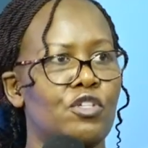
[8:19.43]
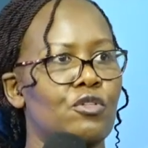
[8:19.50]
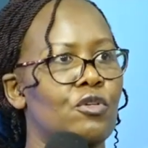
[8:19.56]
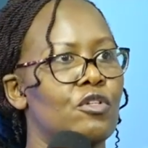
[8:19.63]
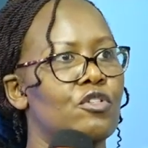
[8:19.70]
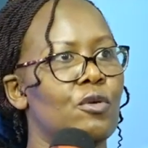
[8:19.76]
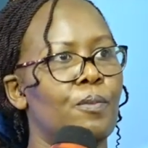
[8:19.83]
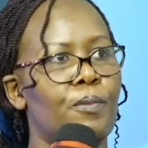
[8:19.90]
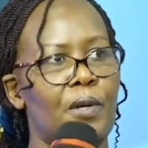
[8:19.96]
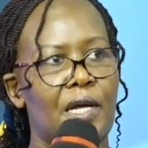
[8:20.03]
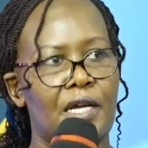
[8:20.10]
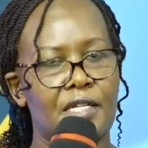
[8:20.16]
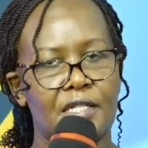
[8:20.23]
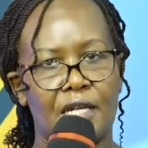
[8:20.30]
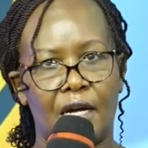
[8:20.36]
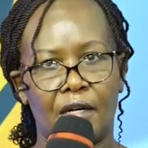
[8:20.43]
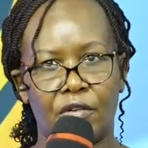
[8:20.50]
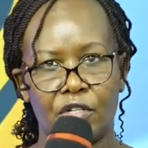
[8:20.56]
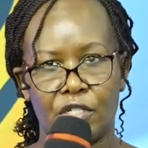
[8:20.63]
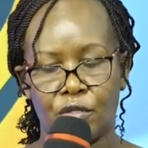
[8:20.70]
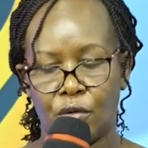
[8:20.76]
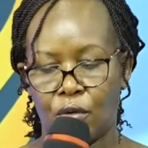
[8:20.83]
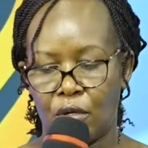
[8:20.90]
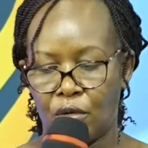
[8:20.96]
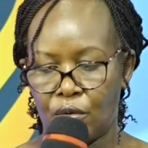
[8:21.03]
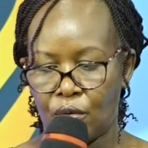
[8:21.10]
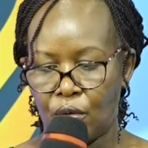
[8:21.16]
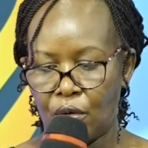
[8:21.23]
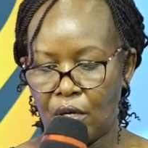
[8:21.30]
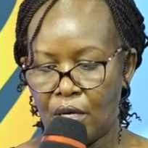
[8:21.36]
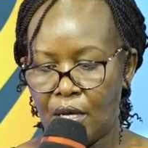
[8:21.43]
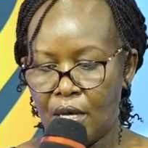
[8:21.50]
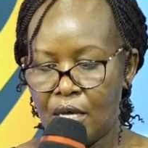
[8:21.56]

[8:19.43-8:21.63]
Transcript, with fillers: which also plays a critical role